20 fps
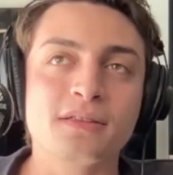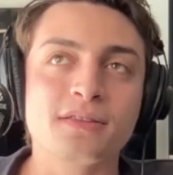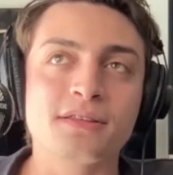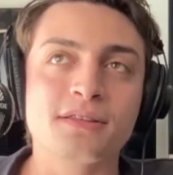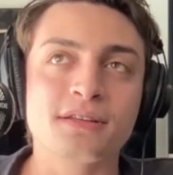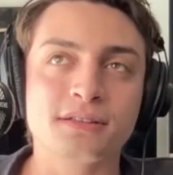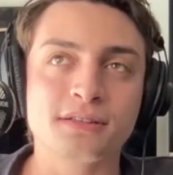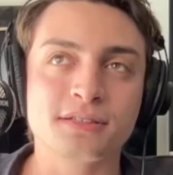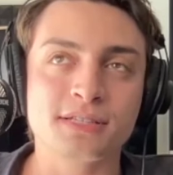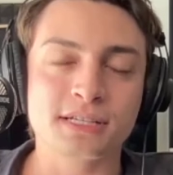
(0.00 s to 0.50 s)

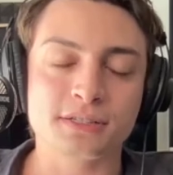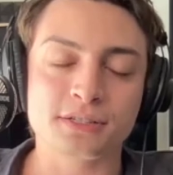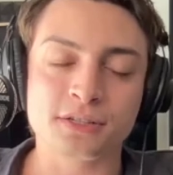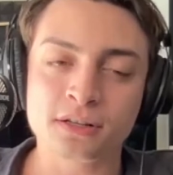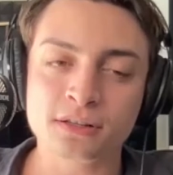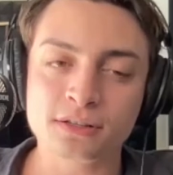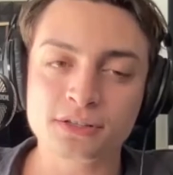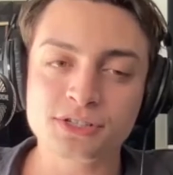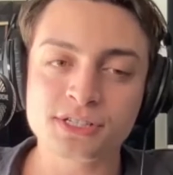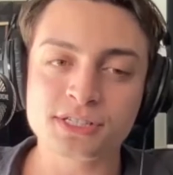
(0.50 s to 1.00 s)
the
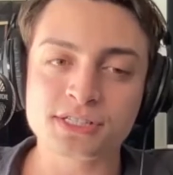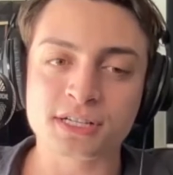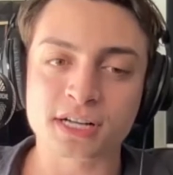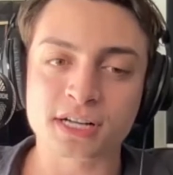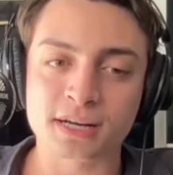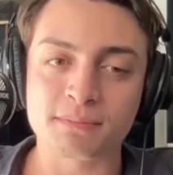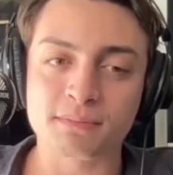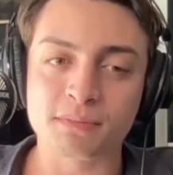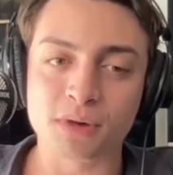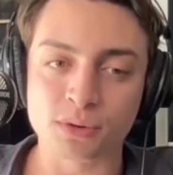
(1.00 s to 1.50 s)
technologies that
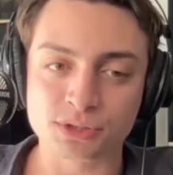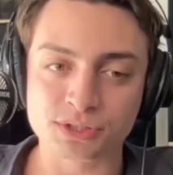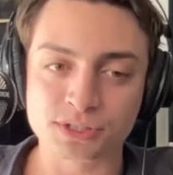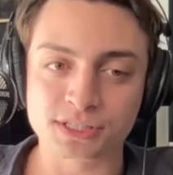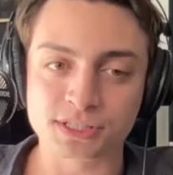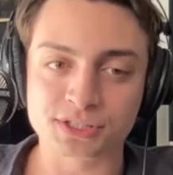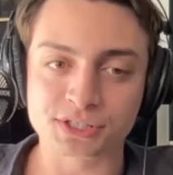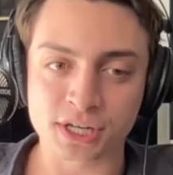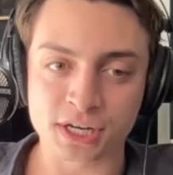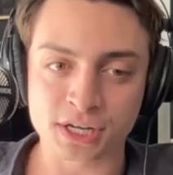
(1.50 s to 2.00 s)
I'm most
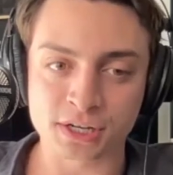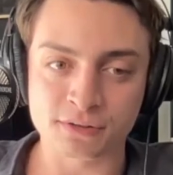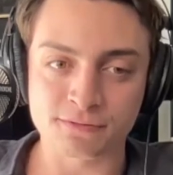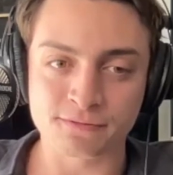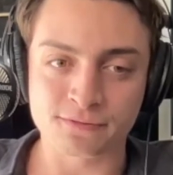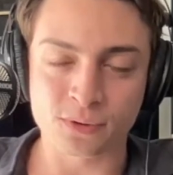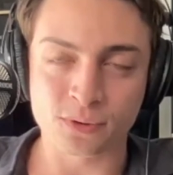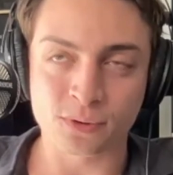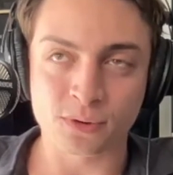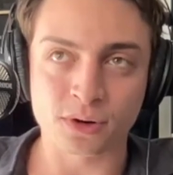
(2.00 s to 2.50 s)
excited
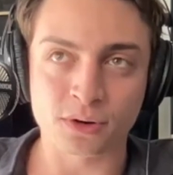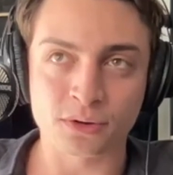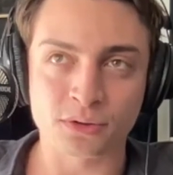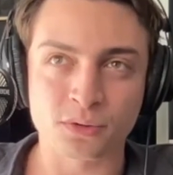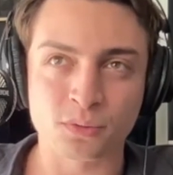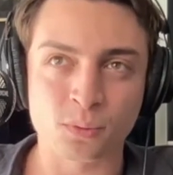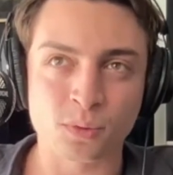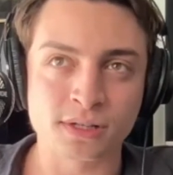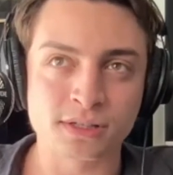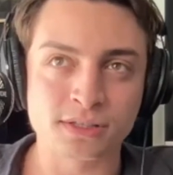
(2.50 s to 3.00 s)
for are the
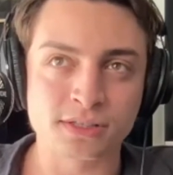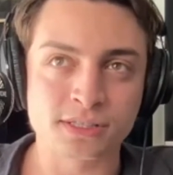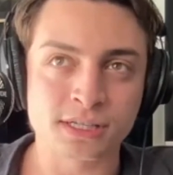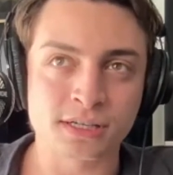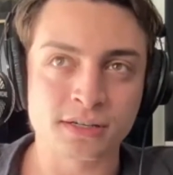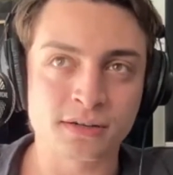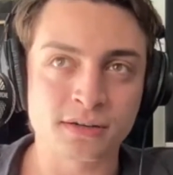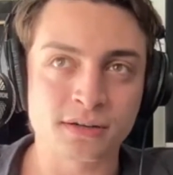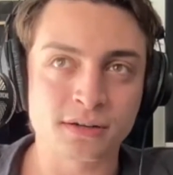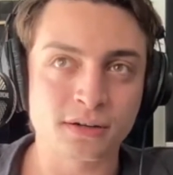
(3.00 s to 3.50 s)
ones that